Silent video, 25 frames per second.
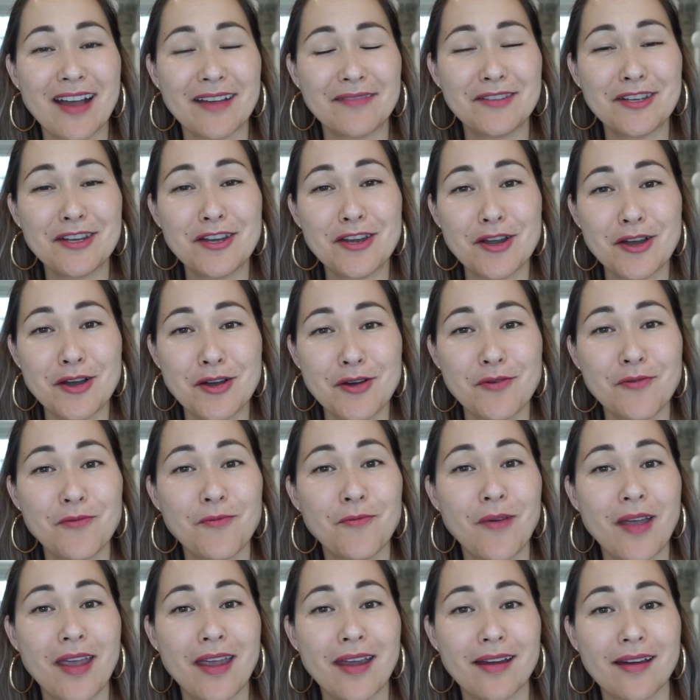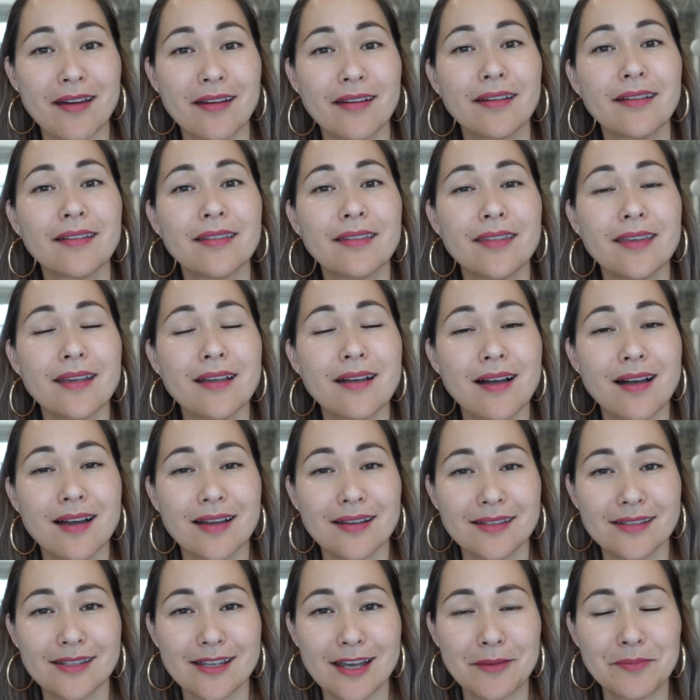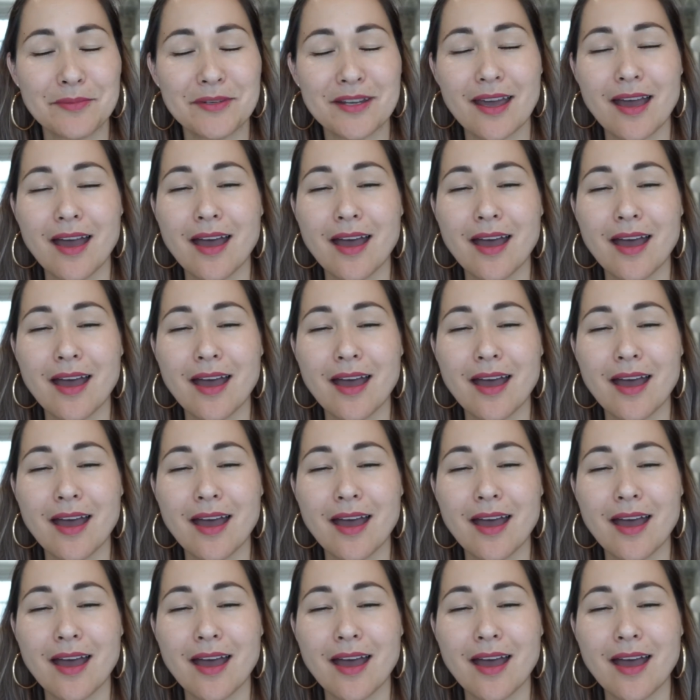to know where the concept